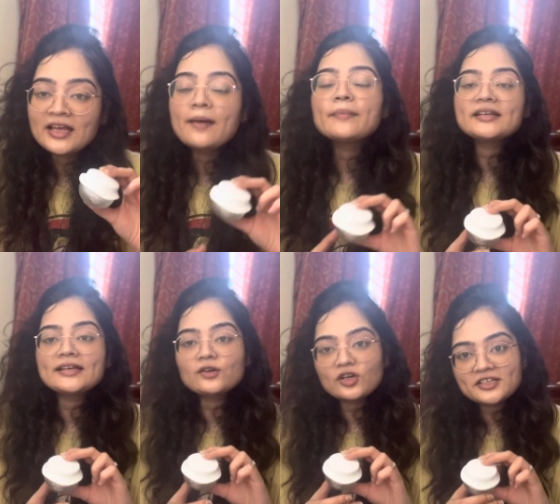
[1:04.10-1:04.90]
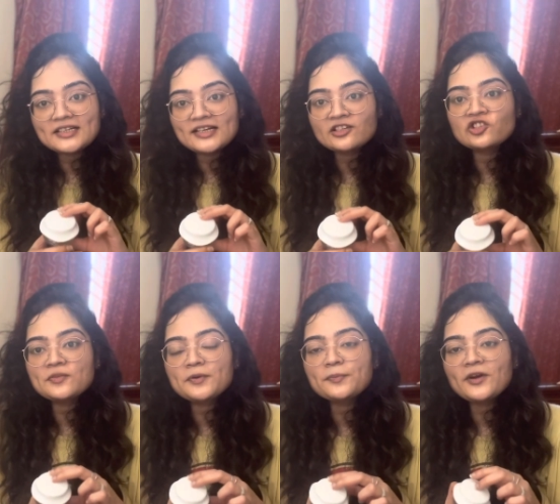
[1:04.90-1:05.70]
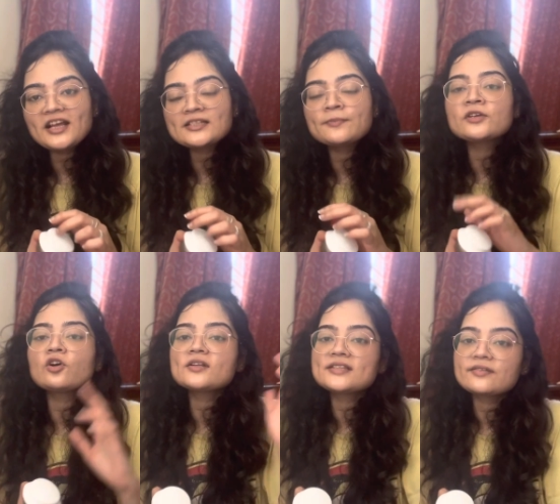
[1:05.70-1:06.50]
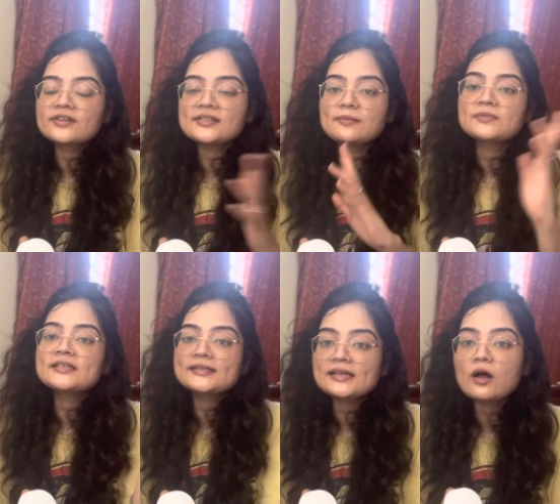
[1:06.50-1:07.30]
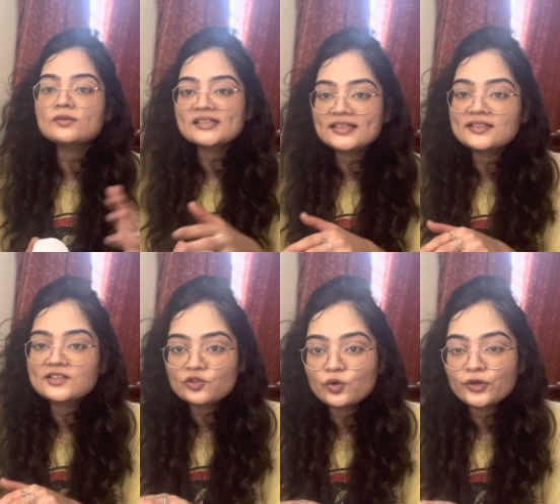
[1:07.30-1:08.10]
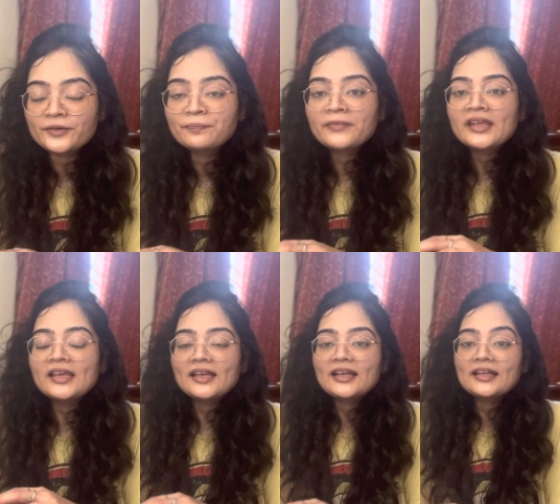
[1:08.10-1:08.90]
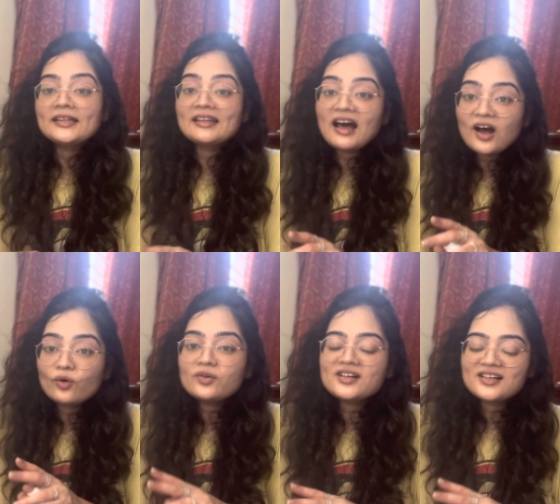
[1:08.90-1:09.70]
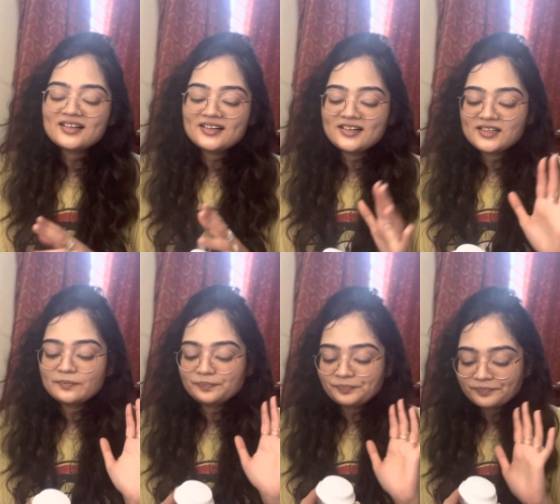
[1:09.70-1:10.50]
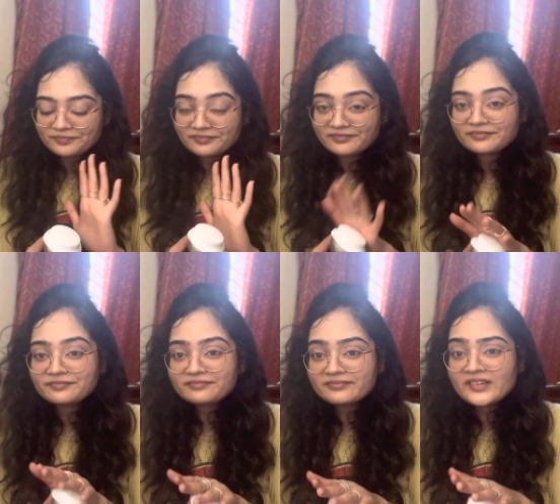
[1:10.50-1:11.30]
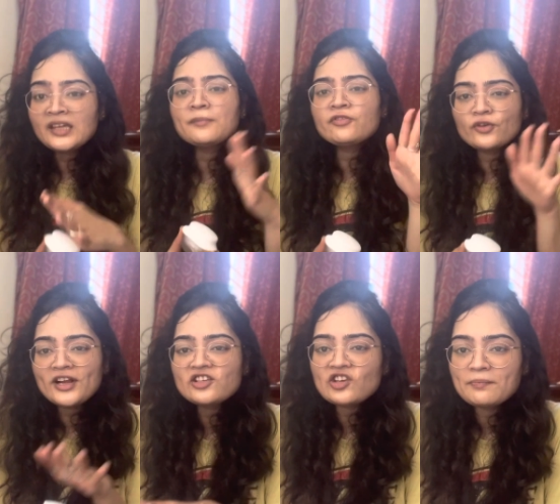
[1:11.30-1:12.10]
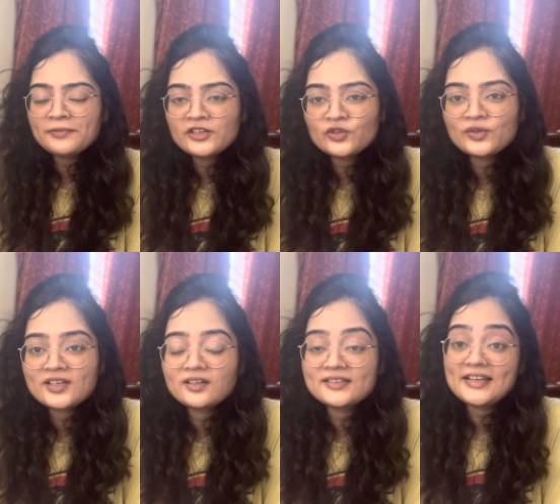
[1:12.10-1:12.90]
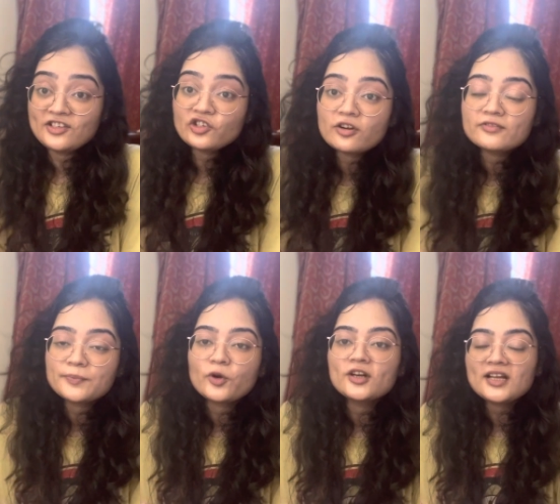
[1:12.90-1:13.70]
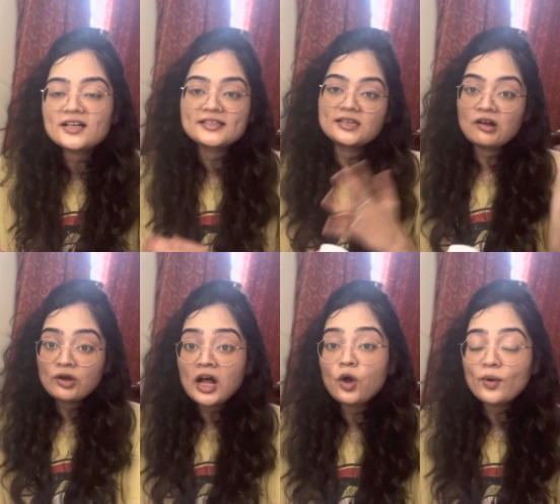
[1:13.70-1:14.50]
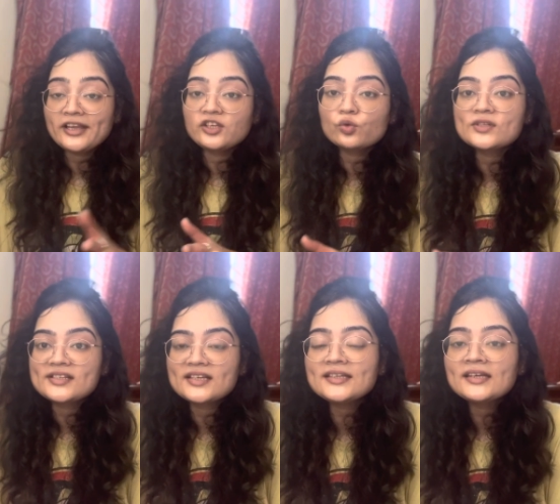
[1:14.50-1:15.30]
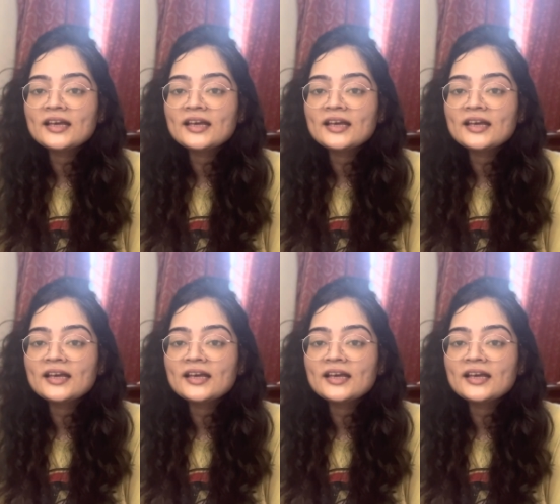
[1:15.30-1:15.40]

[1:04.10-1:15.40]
but I got it at a cheaper price because there were some discounts at the store. Now before I jump into the texture of the product and how I use it,